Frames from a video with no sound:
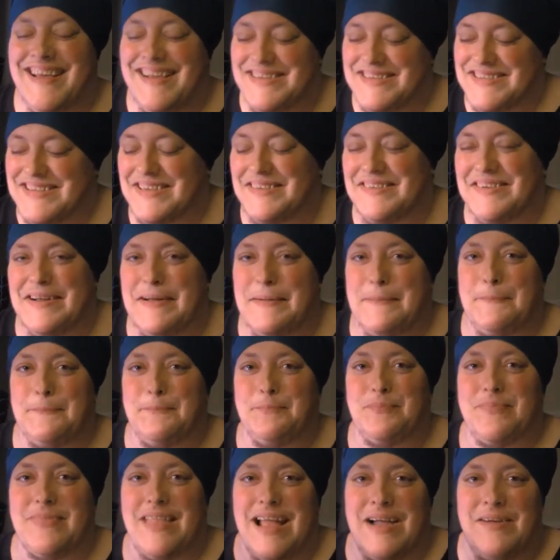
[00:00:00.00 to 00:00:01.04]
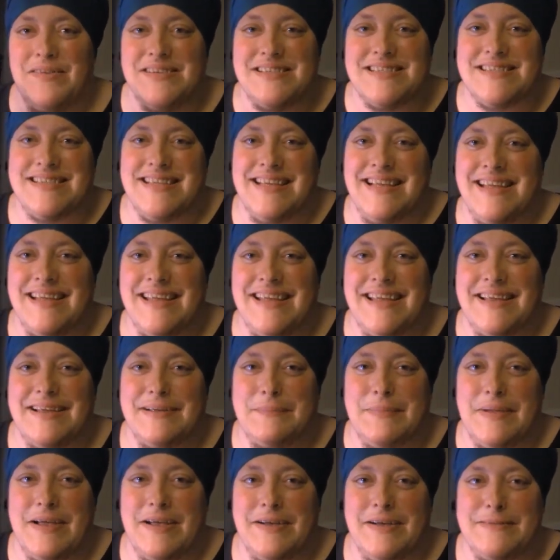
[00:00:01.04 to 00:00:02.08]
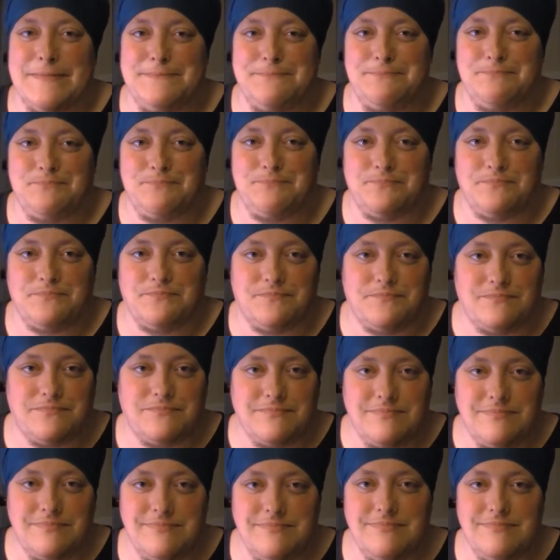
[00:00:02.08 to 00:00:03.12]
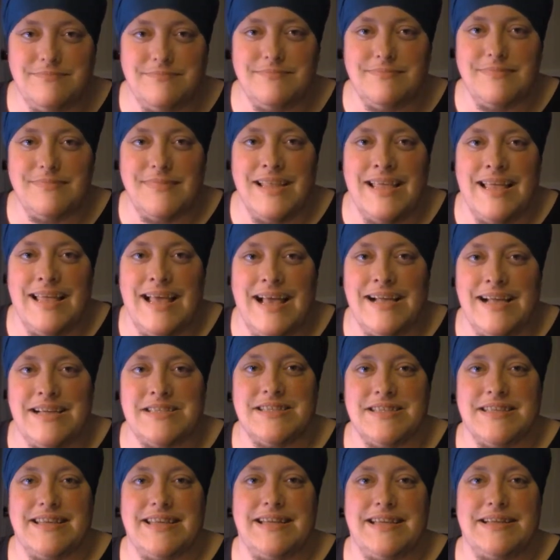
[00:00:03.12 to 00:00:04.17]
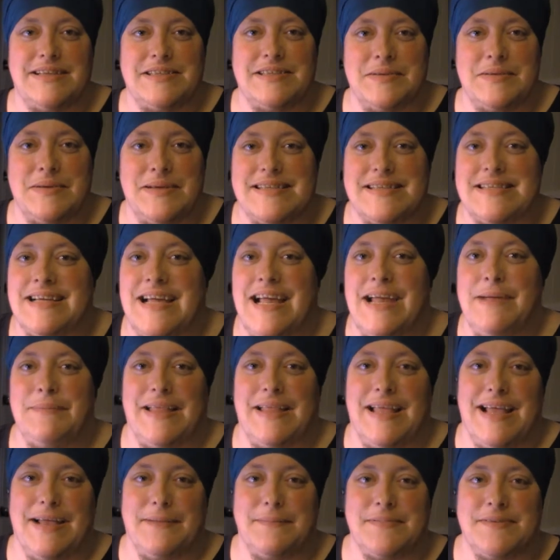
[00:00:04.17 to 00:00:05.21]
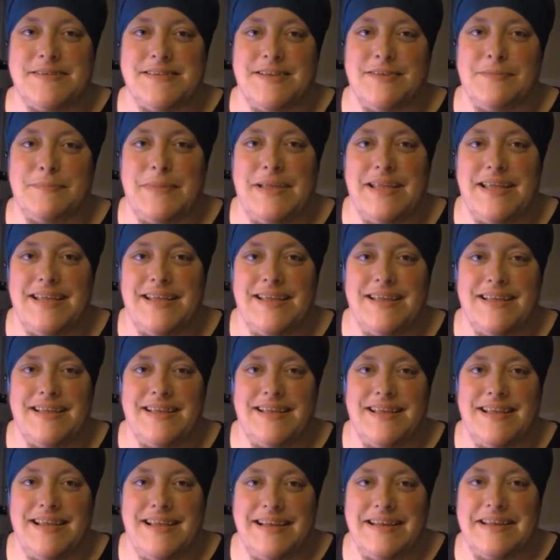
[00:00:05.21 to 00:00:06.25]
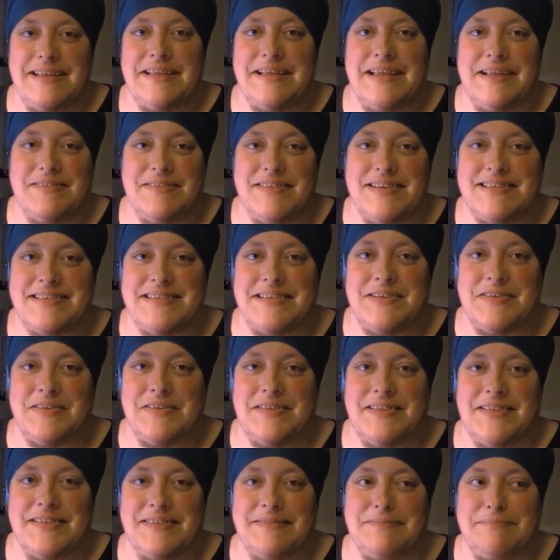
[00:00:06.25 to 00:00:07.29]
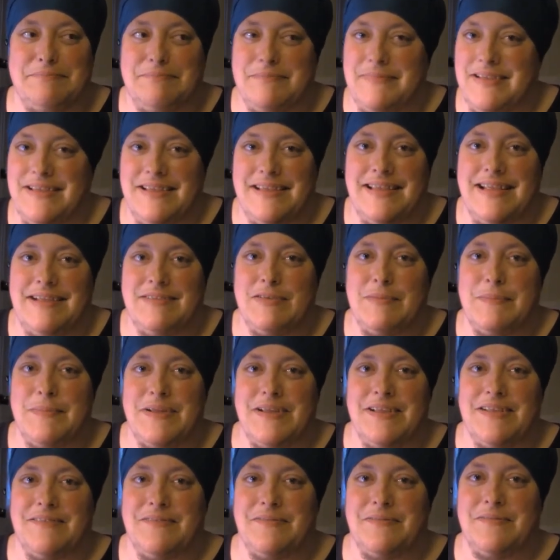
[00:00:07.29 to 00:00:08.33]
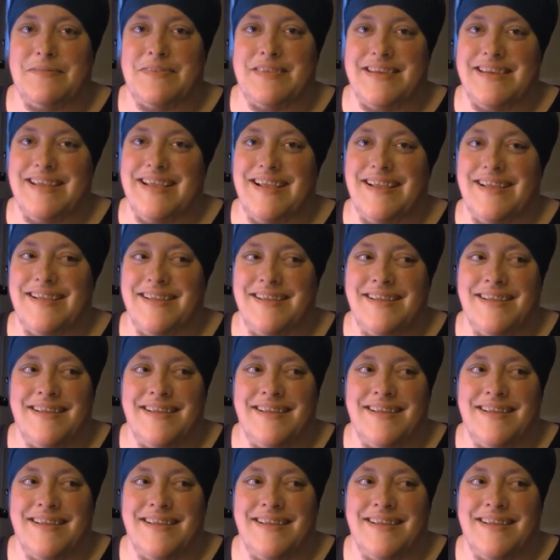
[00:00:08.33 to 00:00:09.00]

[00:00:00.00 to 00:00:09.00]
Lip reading: So I was thinking about actually doing a time lapse of me eating every meal of the day.